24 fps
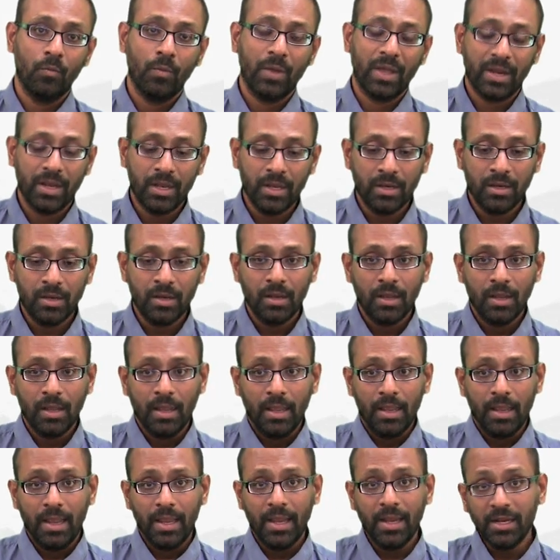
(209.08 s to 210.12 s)
Wherein
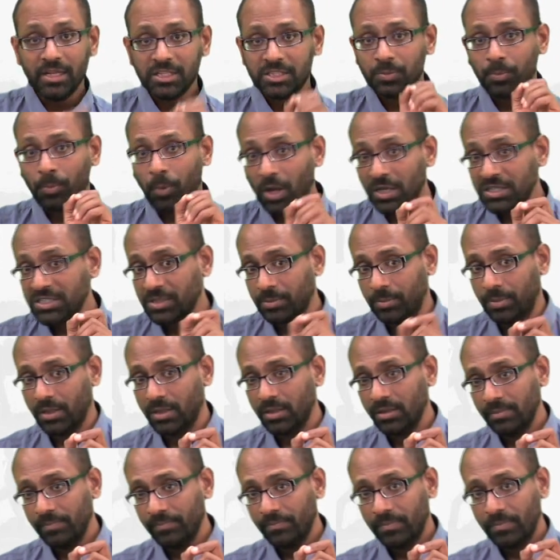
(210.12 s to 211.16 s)
it is
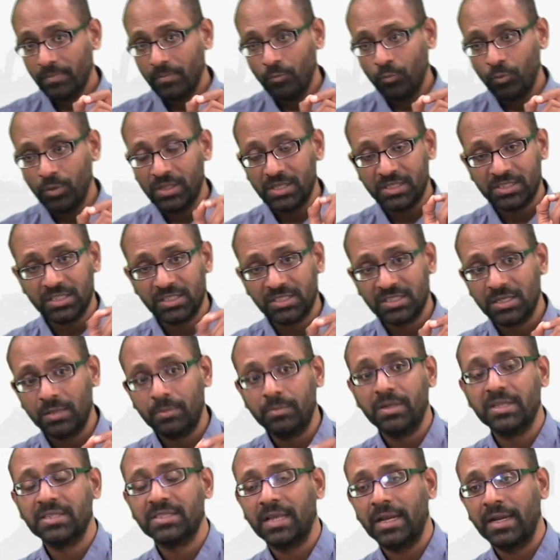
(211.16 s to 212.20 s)
possible with a
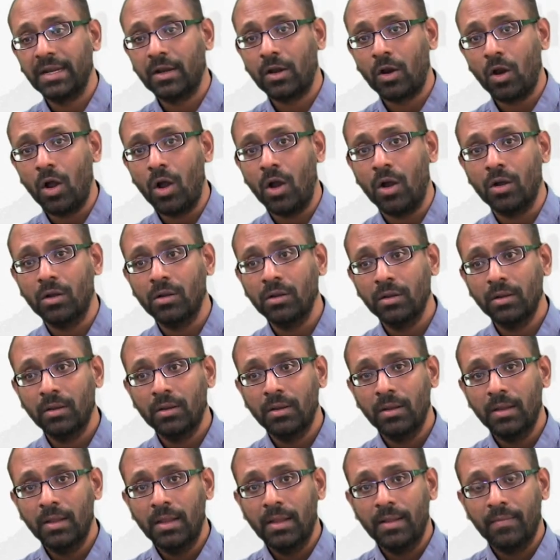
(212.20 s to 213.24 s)
system designed wrong
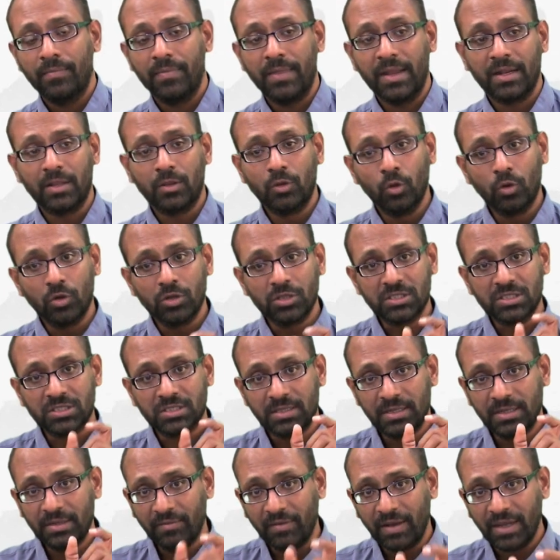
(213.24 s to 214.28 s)
that those
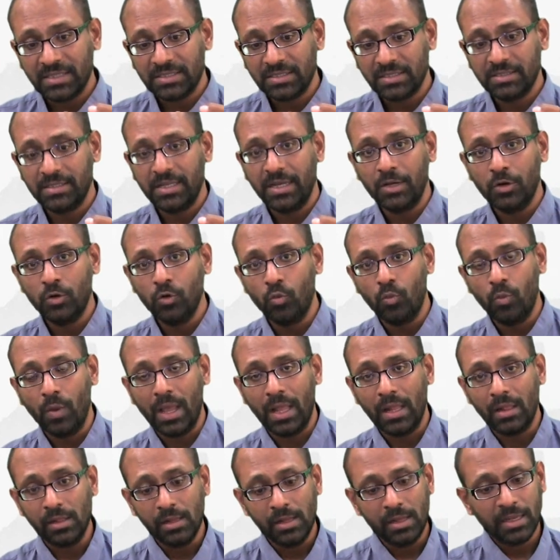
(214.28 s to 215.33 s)
devices that do
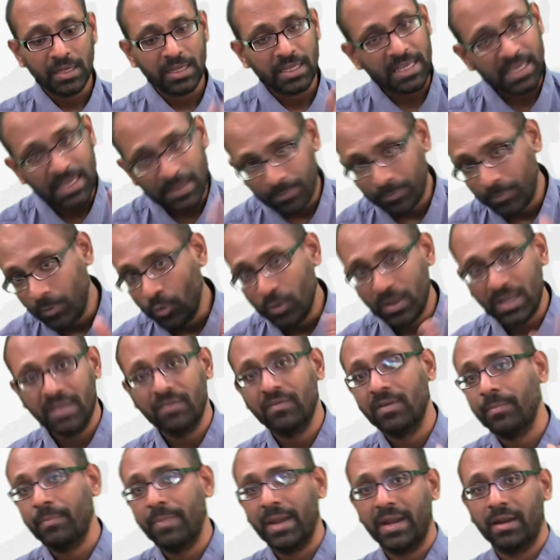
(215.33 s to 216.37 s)
well keep doing
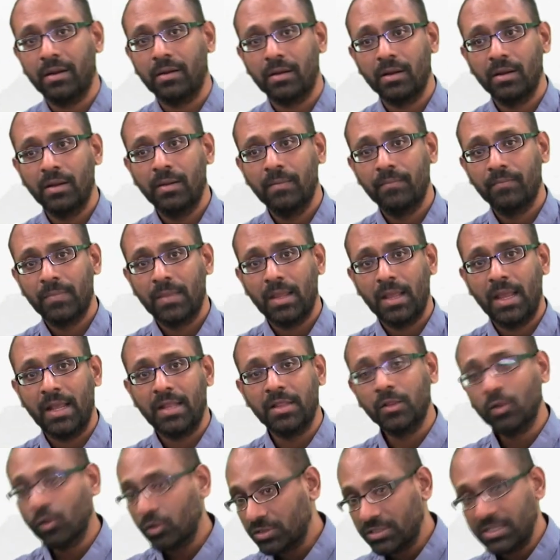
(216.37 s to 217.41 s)
even better
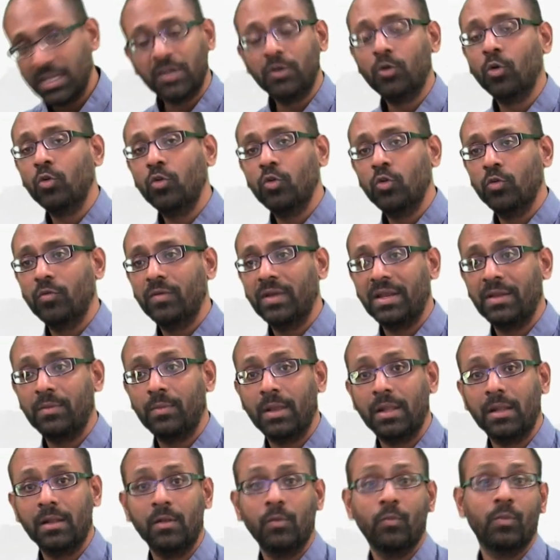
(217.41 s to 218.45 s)
and those that don't do very
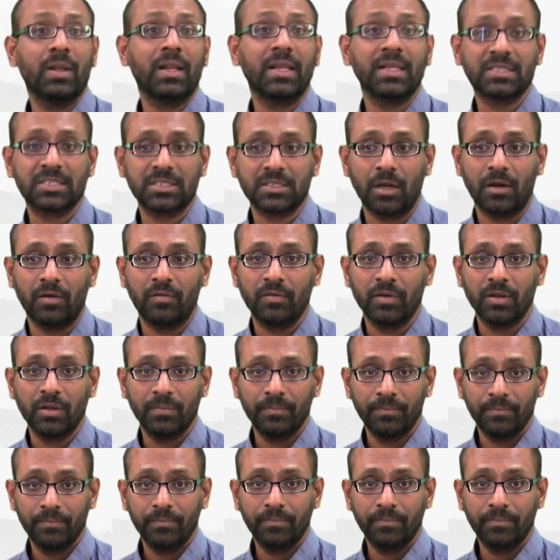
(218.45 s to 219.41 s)
well will get starved.